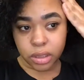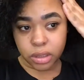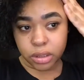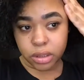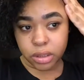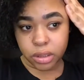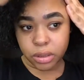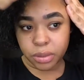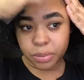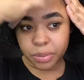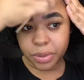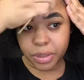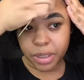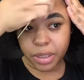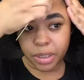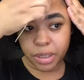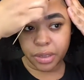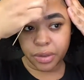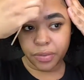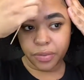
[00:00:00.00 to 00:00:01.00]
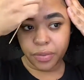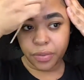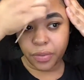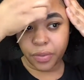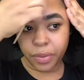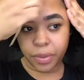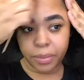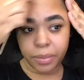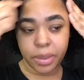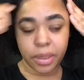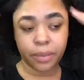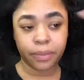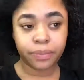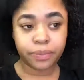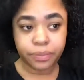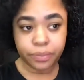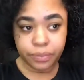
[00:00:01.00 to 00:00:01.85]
this is pretty good for me.